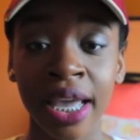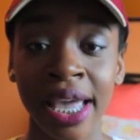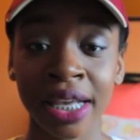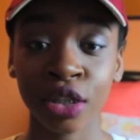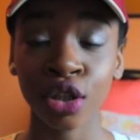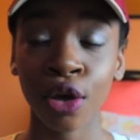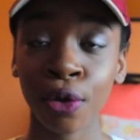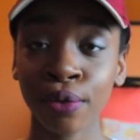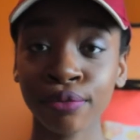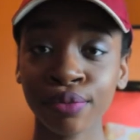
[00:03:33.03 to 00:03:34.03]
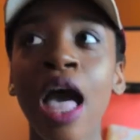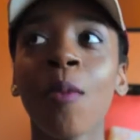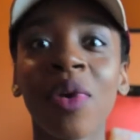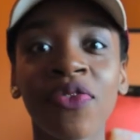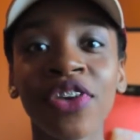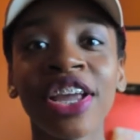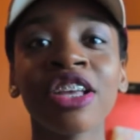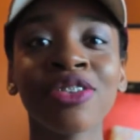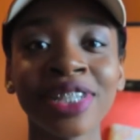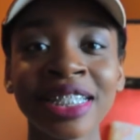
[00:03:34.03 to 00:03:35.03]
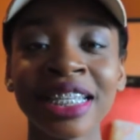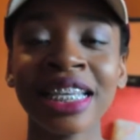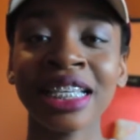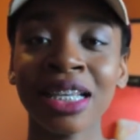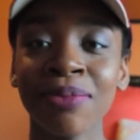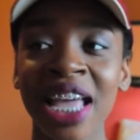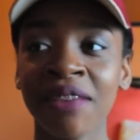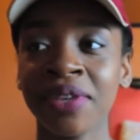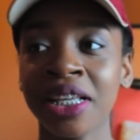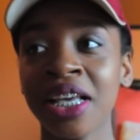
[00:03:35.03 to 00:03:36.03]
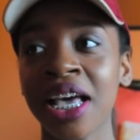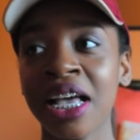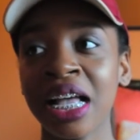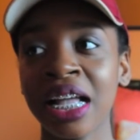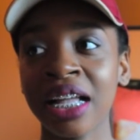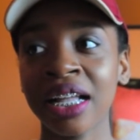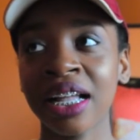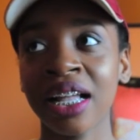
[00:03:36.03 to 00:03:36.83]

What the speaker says: And so my friend Kristen ended up having a